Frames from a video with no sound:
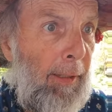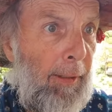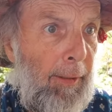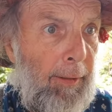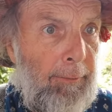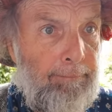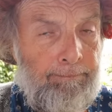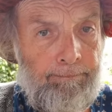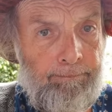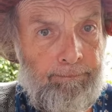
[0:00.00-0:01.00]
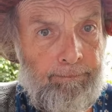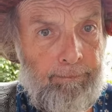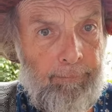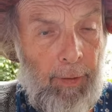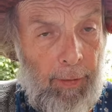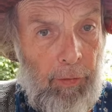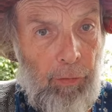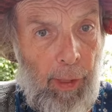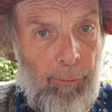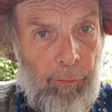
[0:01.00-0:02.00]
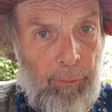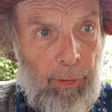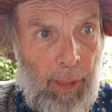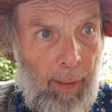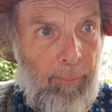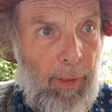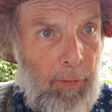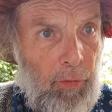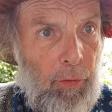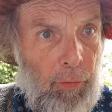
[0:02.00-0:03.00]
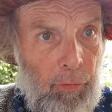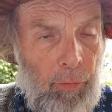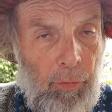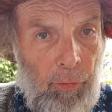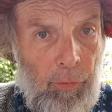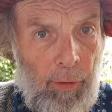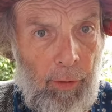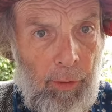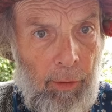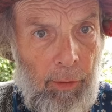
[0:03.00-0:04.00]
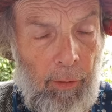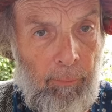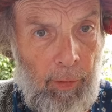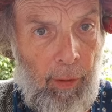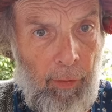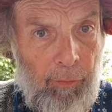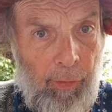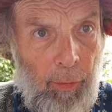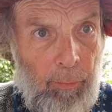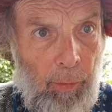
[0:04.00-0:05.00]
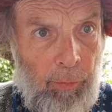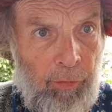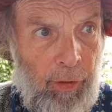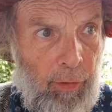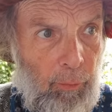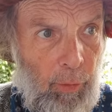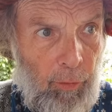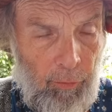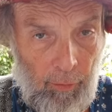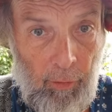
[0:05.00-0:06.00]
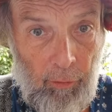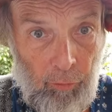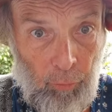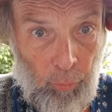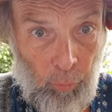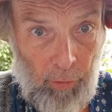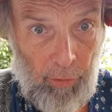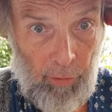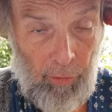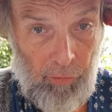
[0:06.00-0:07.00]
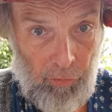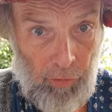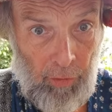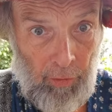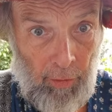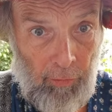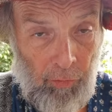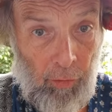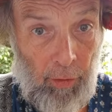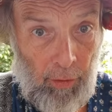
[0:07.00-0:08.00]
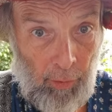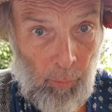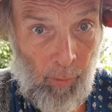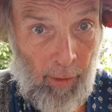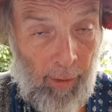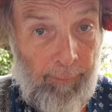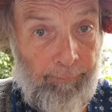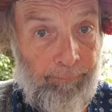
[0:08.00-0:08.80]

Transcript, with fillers: Um, Eddie travels from Kathmandu to the Benares houseboat scene with Swedish teenager Ingela,